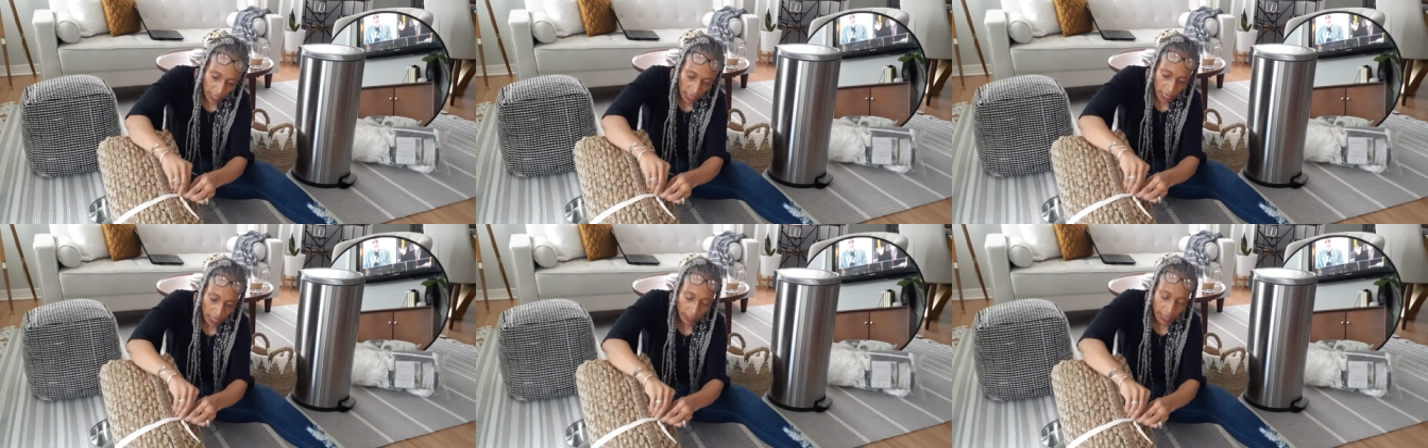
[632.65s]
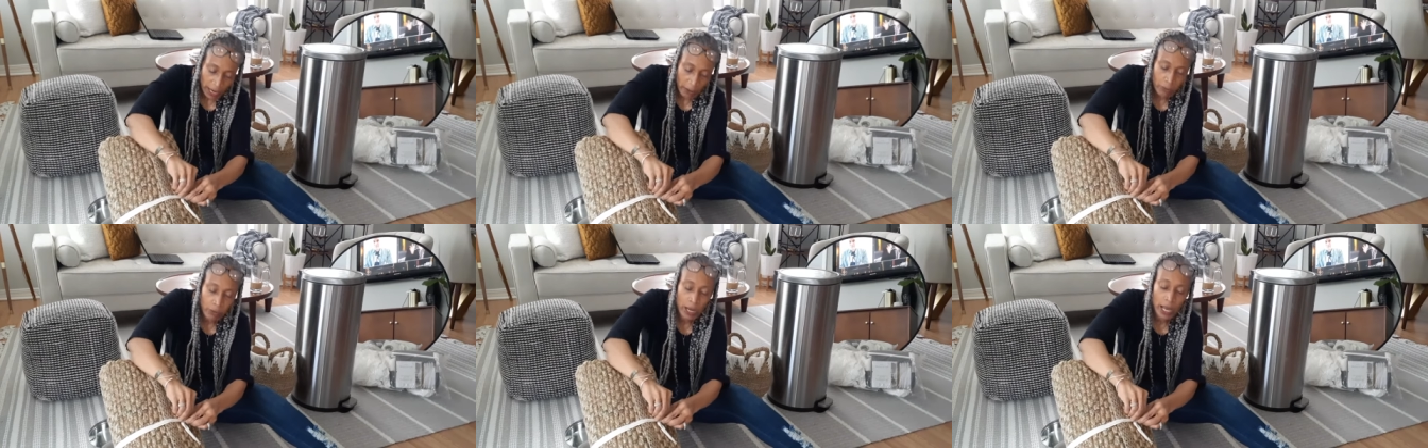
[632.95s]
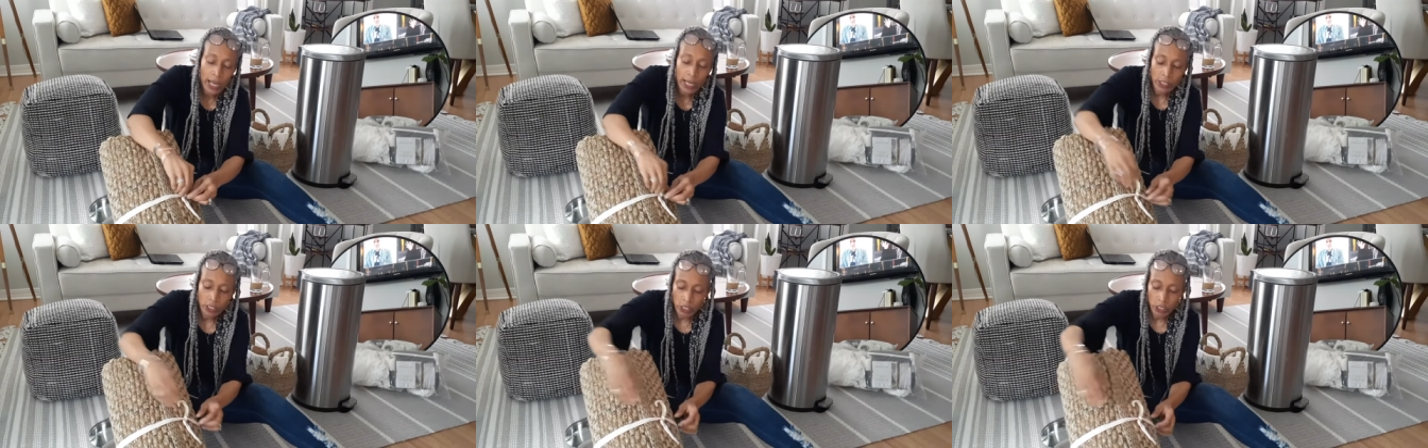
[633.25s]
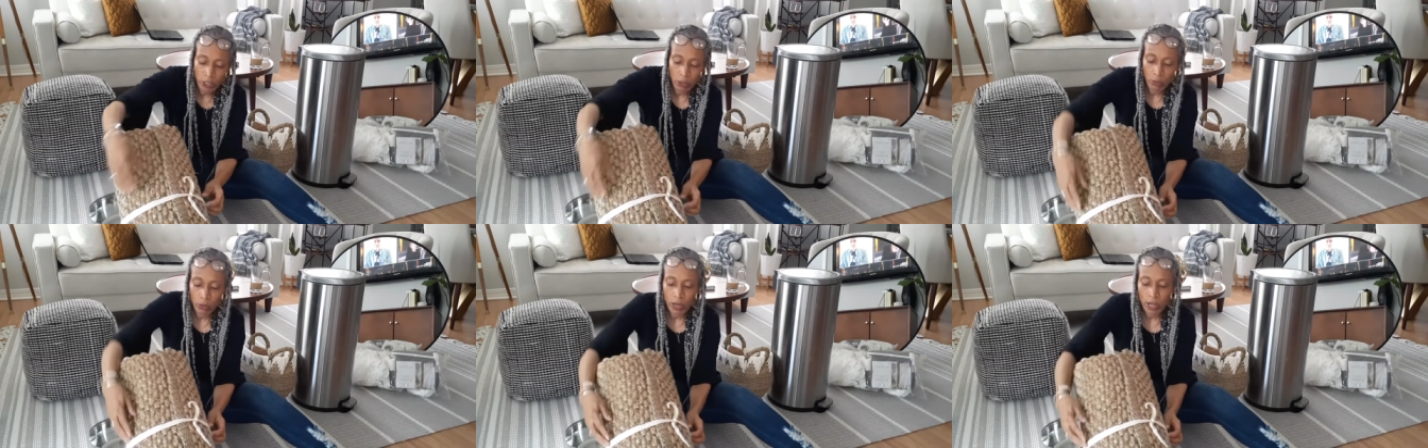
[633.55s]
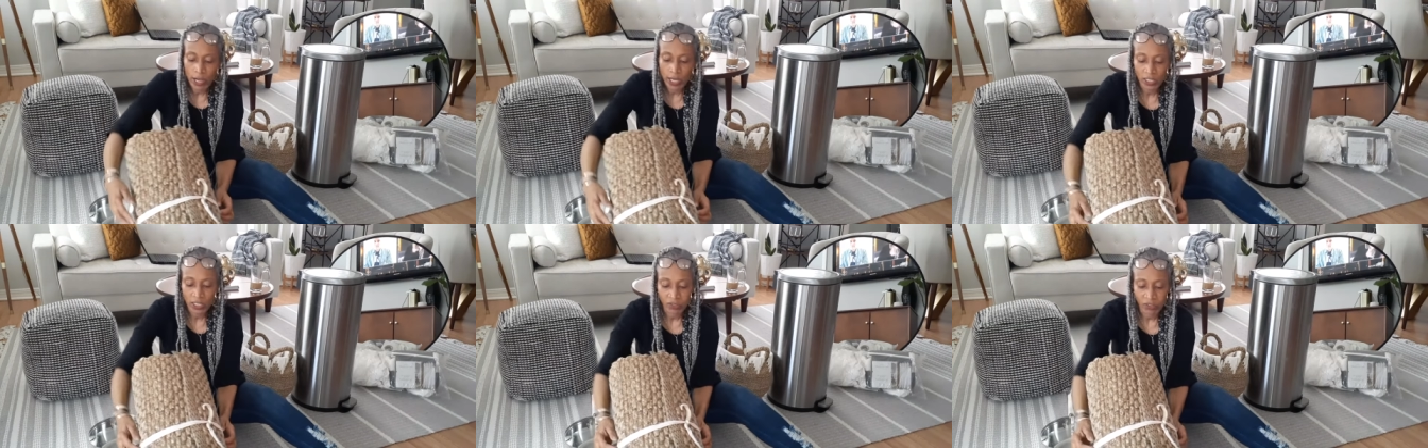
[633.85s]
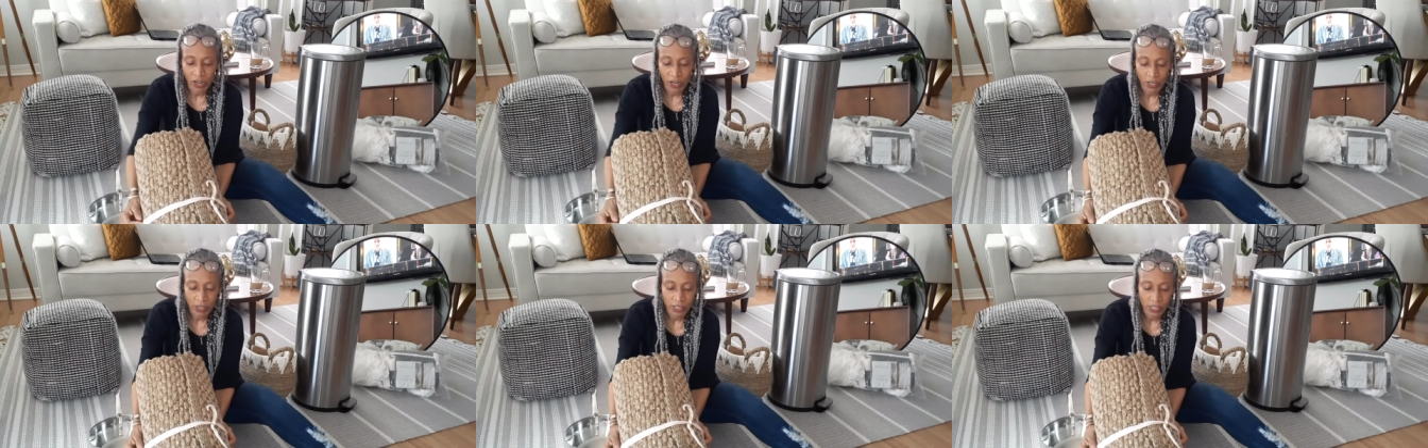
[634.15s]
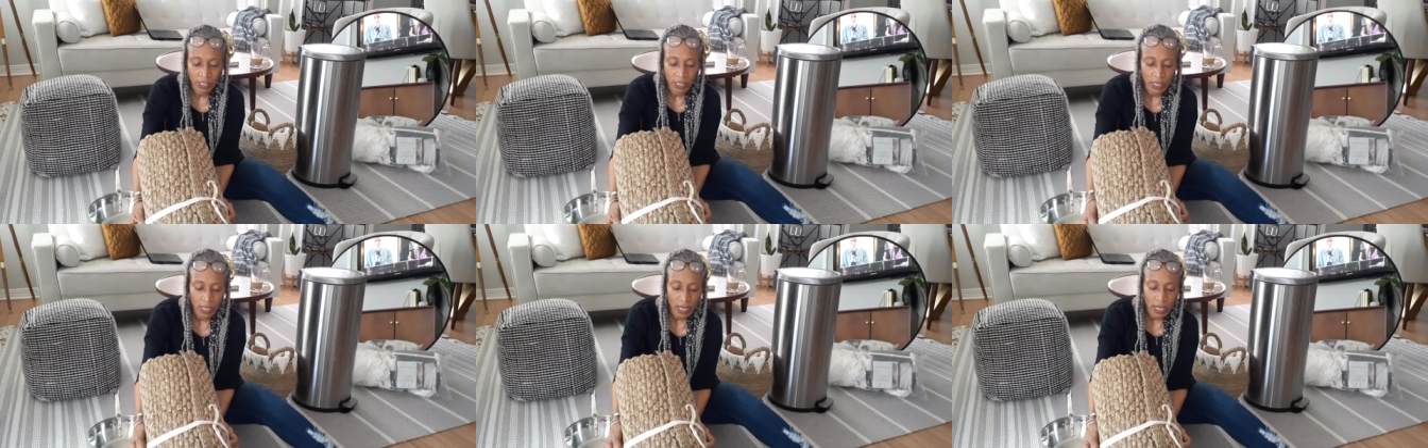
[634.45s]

They run to the rugs first